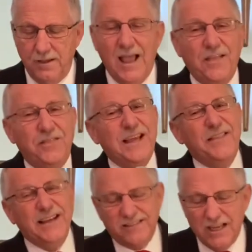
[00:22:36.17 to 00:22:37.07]
And then
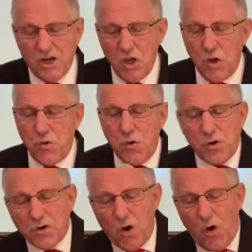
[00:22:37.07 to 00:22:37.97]
they said, you're
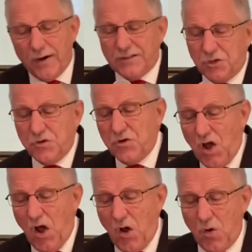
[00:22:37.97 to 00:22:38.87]
going to
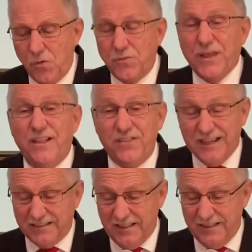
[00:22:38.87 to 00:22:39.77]
know that
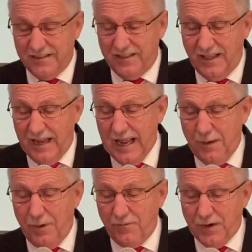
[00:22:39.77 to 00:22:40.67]
this is the Lamb
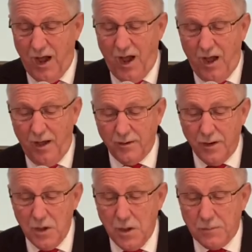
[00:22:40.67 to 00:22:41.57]
of
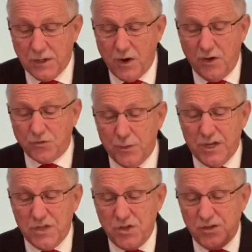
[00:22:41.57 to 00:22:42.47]
God because
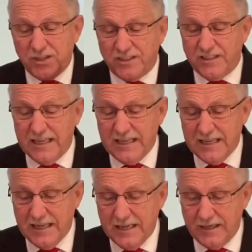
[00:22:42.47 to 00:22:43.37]
when you see
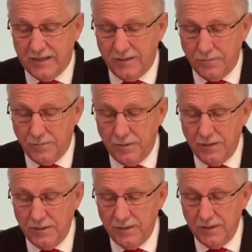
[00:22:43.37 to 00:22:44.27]
him,
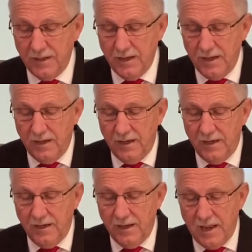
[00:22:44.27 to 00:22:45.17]

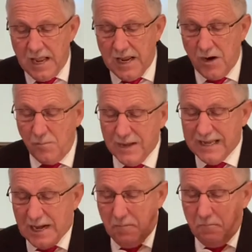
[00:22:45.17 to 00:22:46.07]
he'll be in
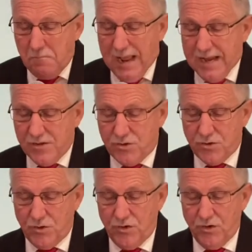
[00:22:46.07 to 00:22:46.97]
a
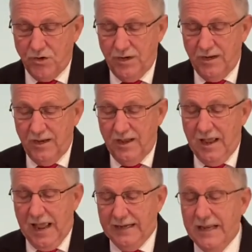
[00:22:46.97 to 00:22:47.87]
manger
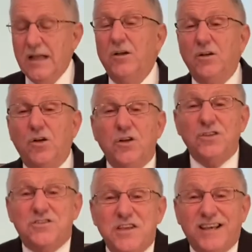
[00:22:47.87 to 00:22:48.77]
and he'll
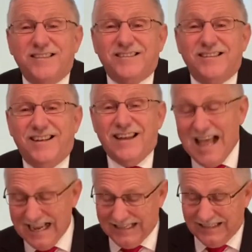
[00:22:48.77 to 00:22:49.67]
look just
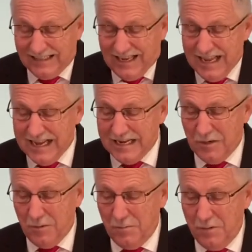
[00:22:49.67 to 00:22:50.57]
like a
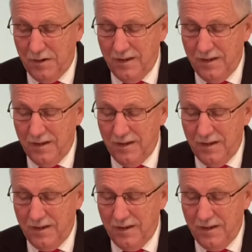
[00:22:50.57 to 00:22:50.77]
lamb,